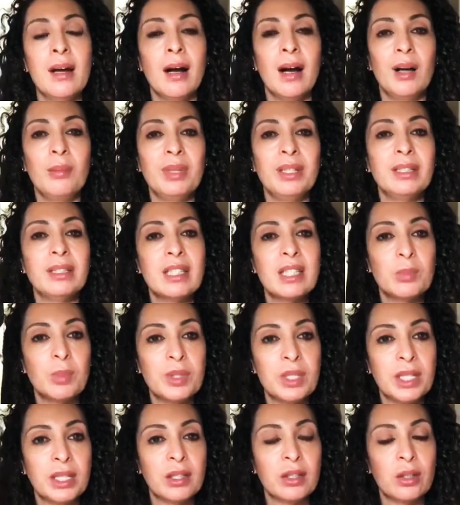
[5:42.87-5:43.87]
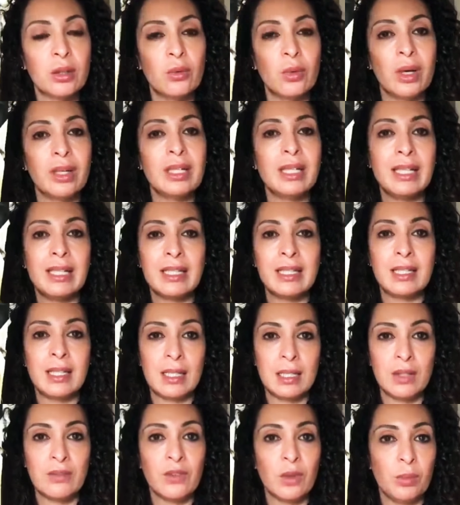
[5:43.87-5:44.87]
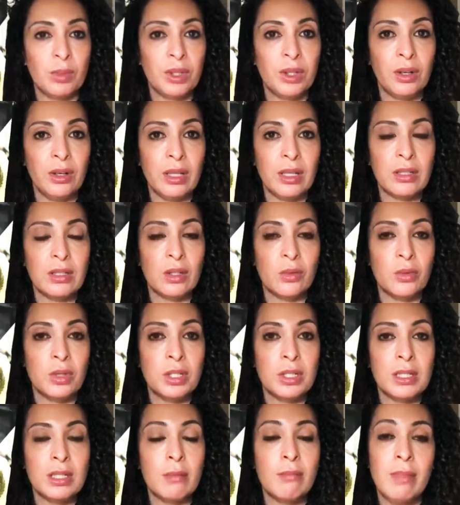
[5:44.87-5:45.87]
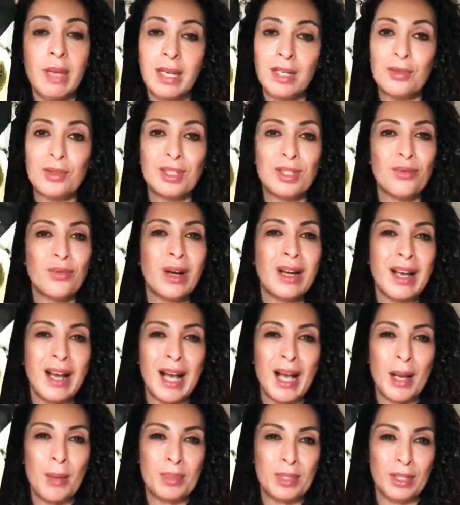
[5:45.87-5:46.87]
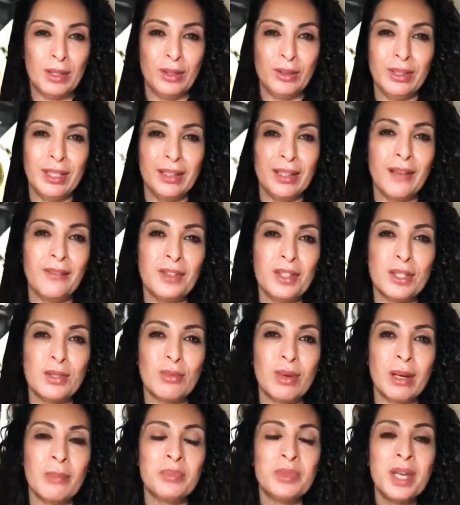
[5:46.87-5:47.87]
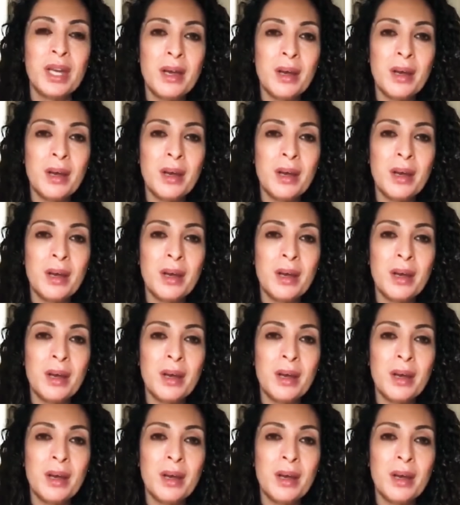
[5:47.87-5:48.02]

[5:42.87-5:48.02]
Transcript: And this particular one is tested for purity, so which is the main reason why I absolutely love this one.